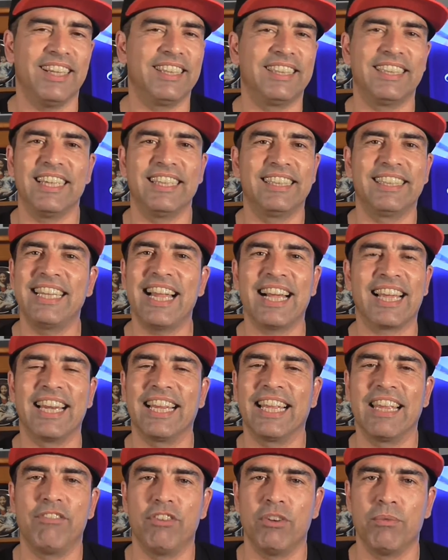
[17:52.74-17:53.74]
it's
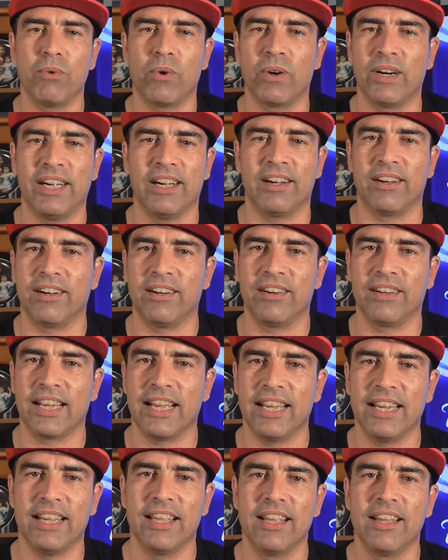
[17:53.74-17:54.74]
not going to give you more air,
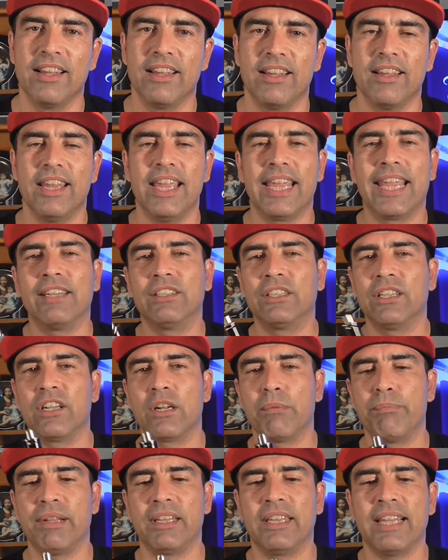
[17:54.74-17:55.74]
okay? It gives a
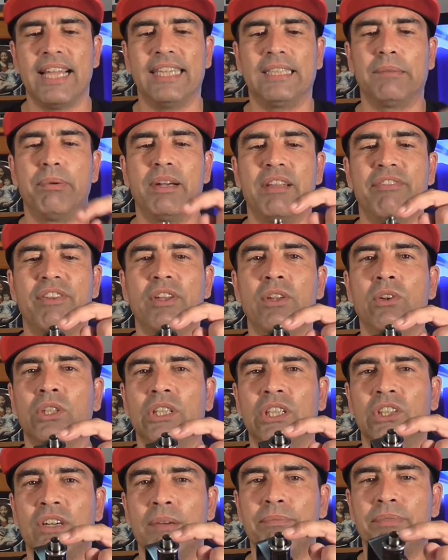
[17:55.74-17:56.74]
little bit less, but if you
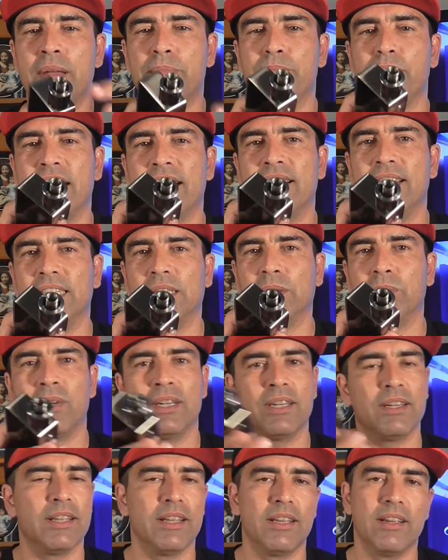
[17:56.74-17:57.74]
use a drip tip like this
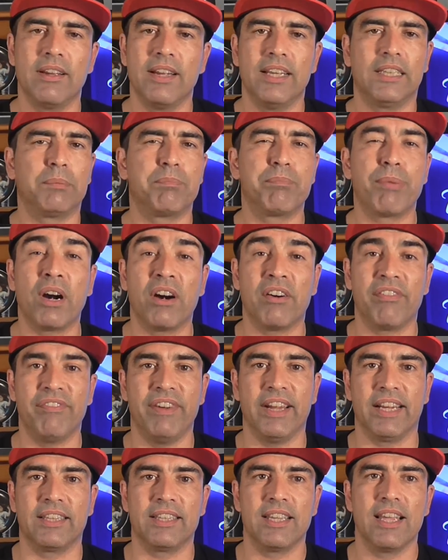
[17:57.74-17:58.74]
one, it's
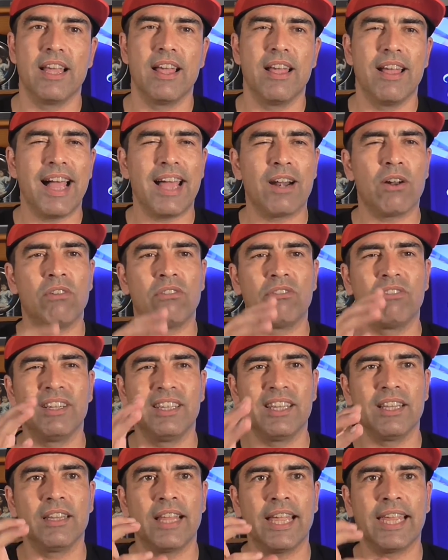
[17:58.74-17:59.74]
perfect. I don't
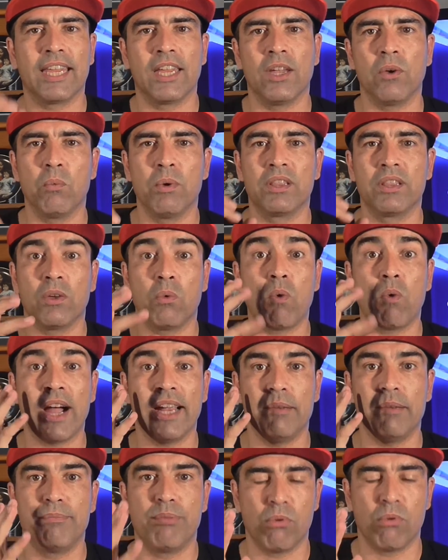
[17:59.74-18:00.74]
really like it with the
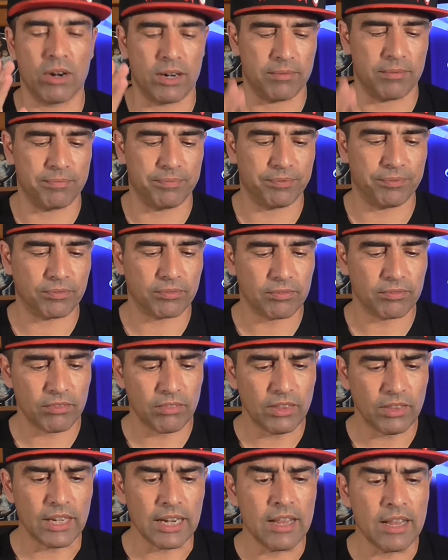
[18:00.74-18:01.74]
wide bore.
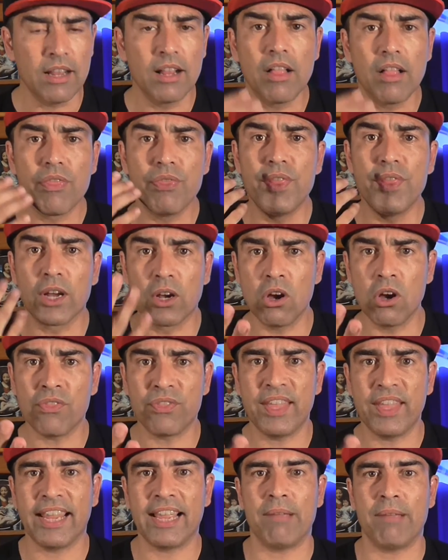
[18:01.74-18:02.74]
The
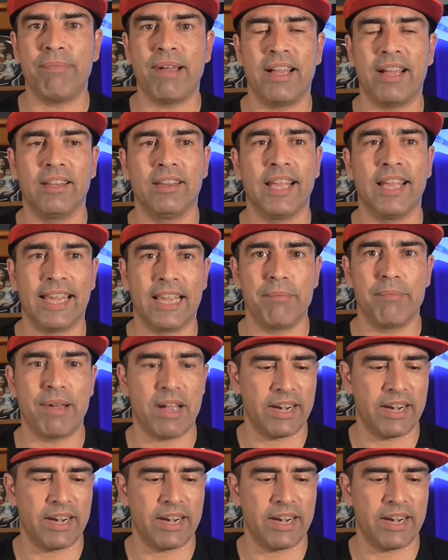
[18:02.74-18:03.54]
good thing about